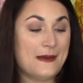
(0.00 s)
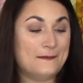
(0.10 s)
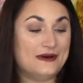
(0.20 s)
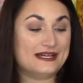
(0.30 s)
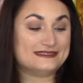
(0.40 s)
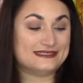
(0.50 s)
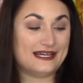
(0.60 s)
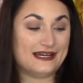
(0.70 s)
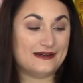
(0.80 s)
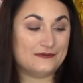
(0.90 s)
but
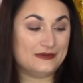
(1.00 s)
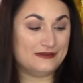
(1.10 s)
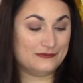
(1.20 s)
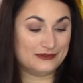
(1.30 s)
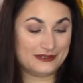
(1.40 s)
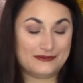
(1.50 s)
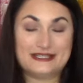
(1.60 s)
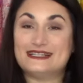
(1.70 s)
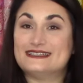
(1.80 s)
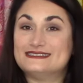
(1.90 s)
uh, we really
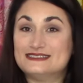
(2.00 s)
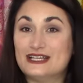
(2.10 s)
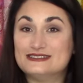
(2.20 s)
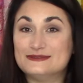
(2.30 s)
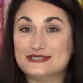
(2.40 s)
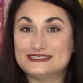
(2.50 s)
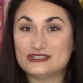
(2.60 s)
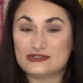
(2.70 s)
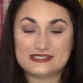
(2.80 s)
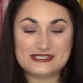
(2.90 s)
wanted to get this done so we could
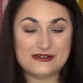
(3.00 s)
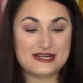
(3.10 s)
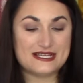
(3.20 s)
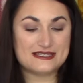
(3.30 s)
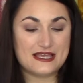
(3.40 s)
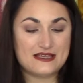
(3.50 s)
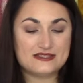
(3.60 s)
start the series.